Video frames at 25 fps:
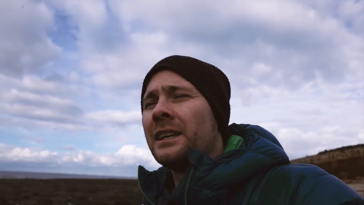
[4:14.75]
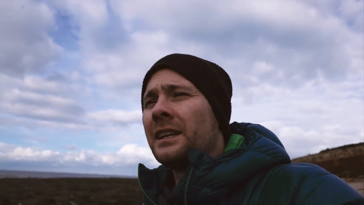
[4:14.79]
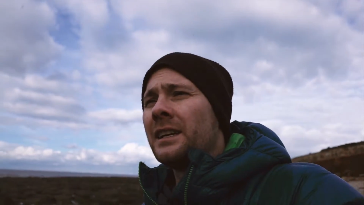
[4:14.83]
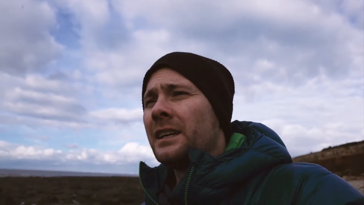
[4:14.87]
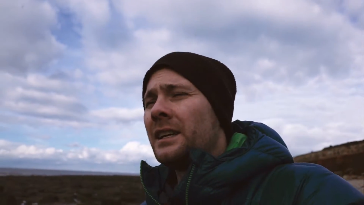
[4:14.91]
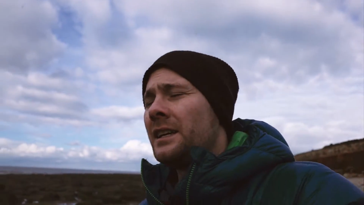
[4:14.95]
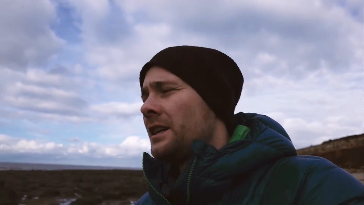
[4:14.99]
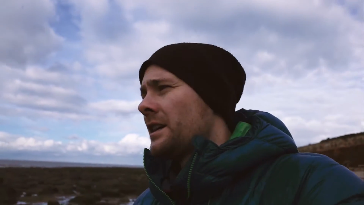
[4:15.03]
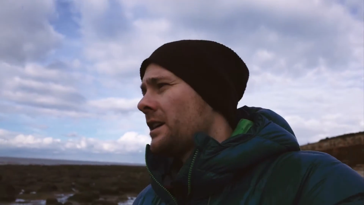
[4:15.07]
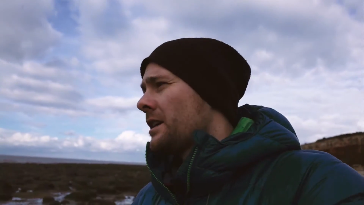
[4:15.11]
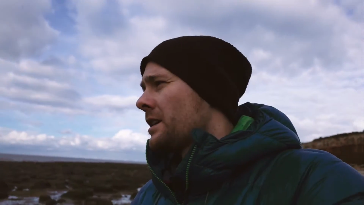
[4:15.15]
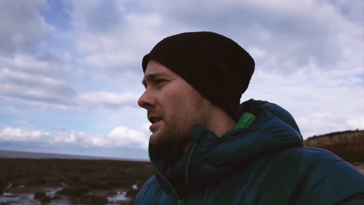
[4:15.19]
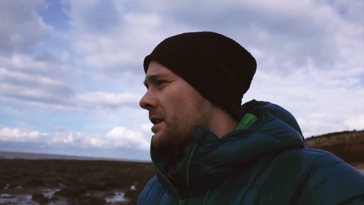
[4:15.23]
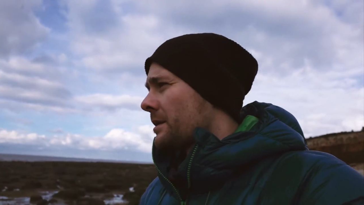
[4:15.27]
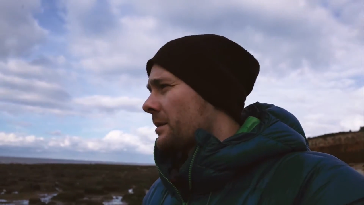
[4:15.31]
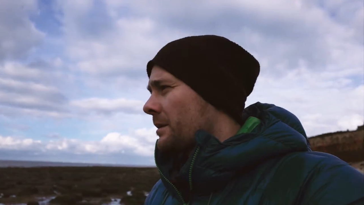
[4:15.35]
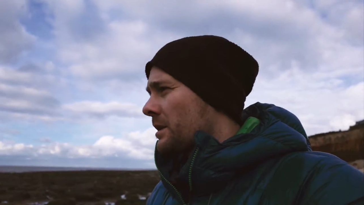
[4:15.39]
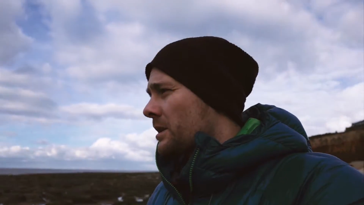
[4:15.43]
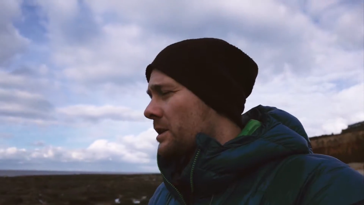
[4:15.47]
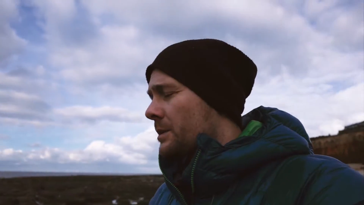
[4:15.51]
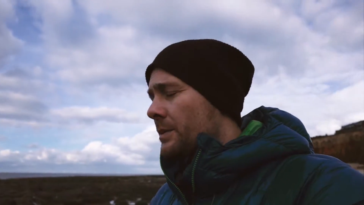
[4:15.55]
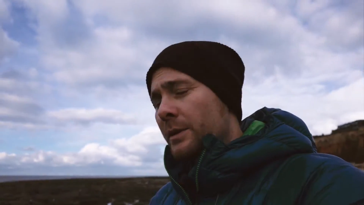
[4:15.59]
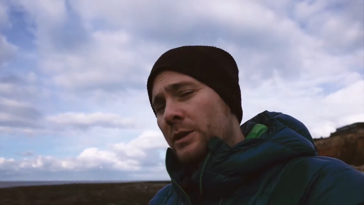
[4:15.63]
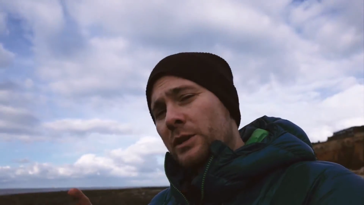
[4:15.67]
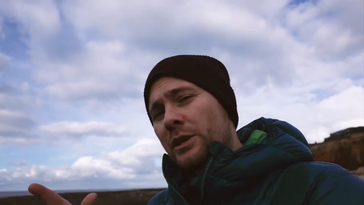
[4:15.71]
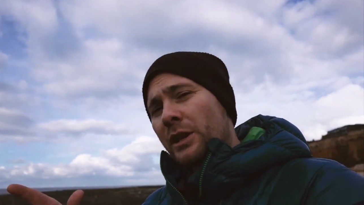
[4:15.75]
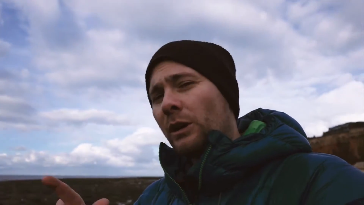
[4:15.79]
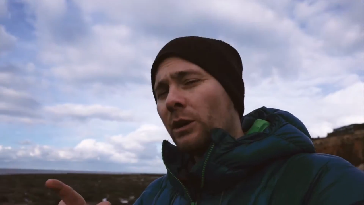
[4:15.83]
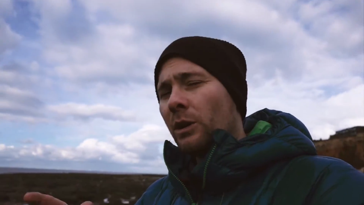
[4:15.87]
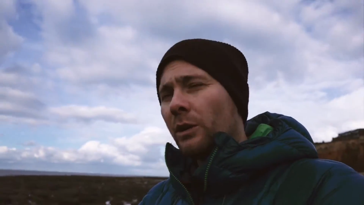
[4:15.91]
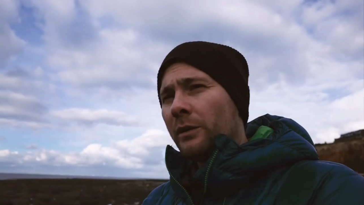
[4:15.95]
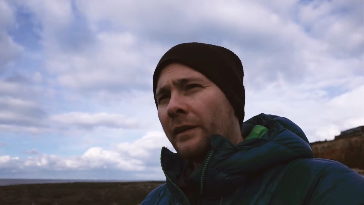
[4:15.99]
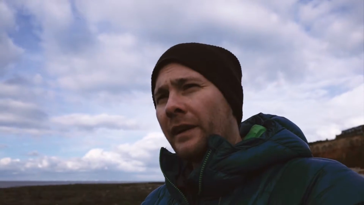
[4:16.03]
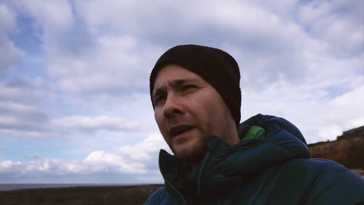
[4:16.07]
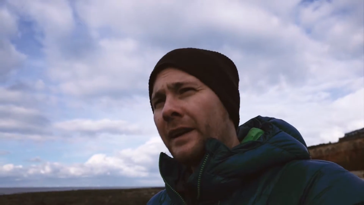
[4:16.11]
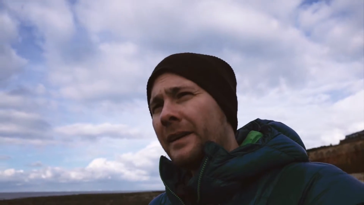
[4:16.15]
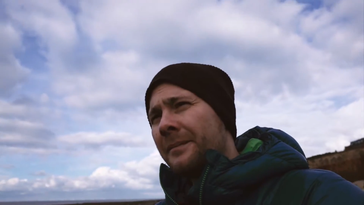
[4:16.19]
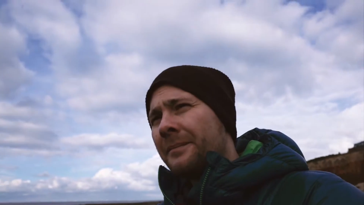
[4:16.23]
So I'm going to switch that
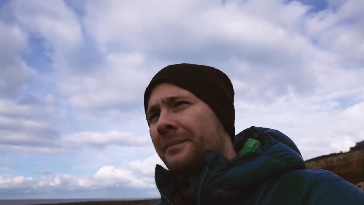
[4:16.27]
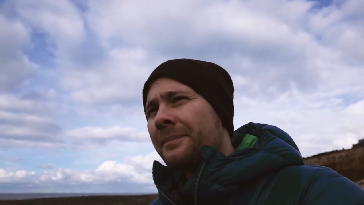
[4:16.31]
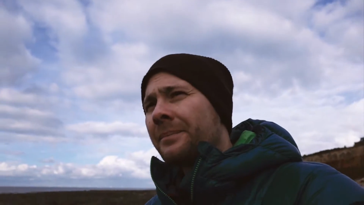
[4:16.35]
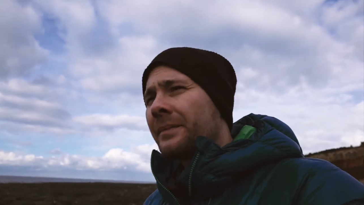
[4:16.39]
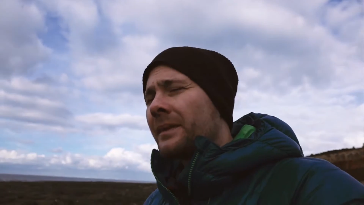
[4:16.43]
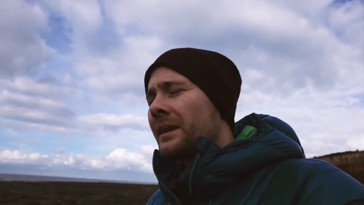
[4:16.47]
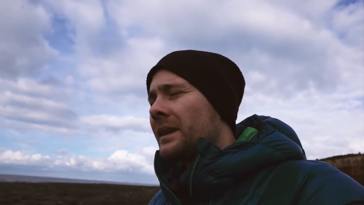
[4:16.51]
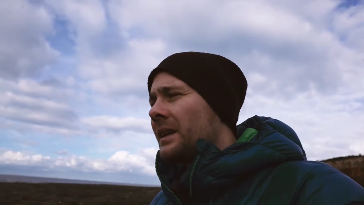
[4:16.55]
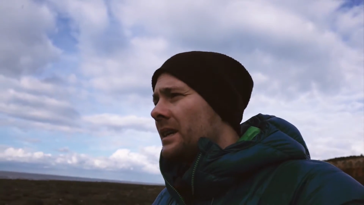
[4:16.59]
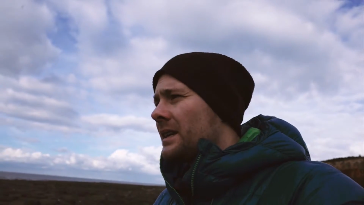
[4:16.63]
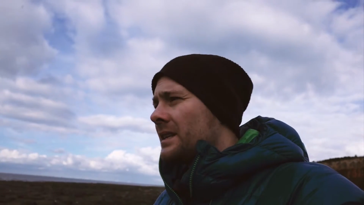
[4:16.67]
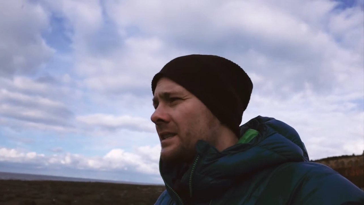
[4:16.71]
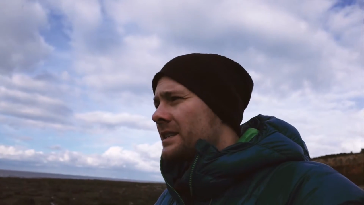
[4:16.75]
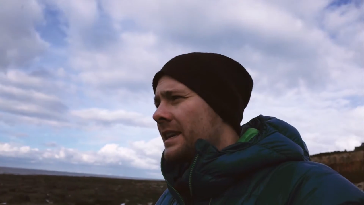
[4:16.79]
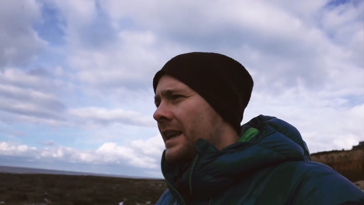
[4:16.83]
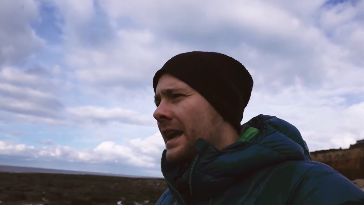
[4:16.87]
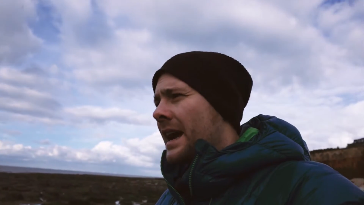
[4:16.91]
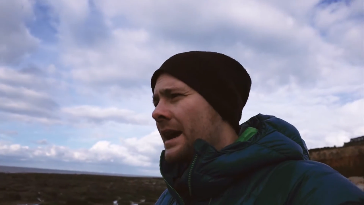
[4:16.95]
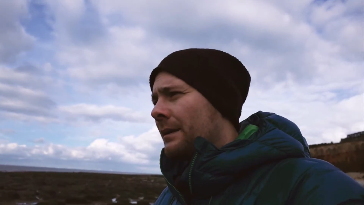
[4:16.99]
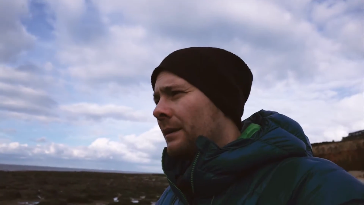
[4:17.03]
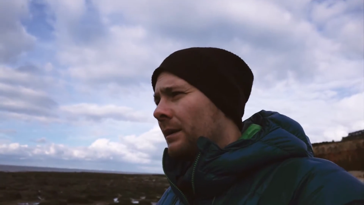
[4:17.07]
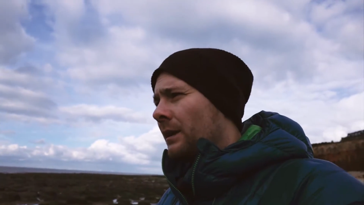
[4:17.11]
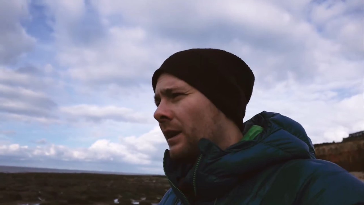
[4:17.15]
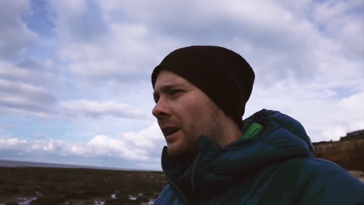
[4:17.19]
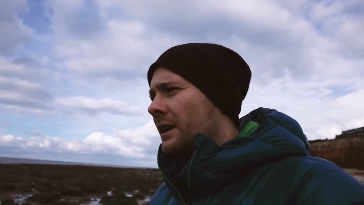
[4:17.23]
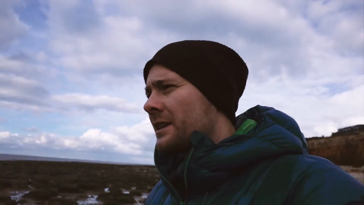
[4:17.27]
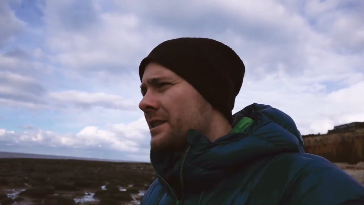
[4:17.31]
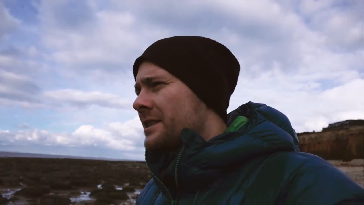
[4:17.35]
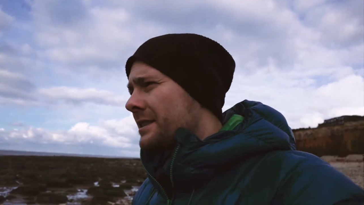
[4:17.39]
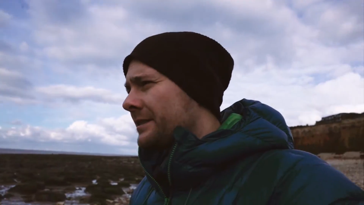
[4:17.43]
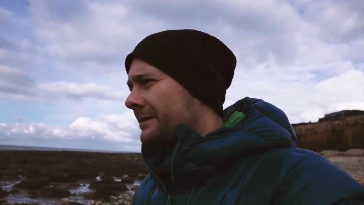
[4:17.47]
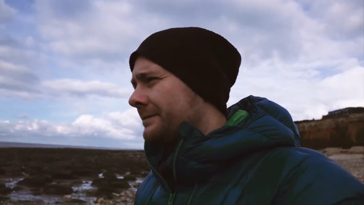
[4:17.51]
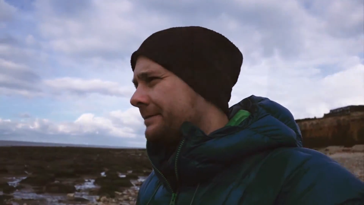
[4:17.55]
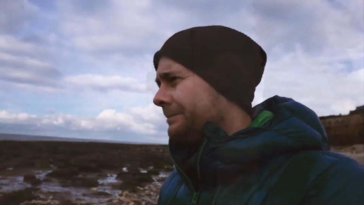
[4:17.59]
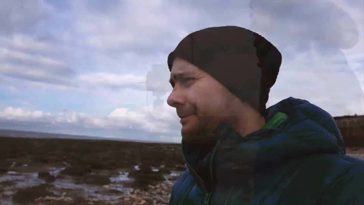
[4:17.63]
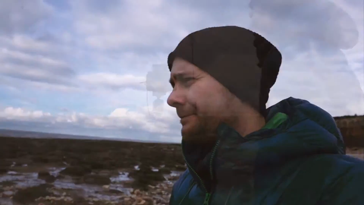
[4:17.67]
over, see how it looks.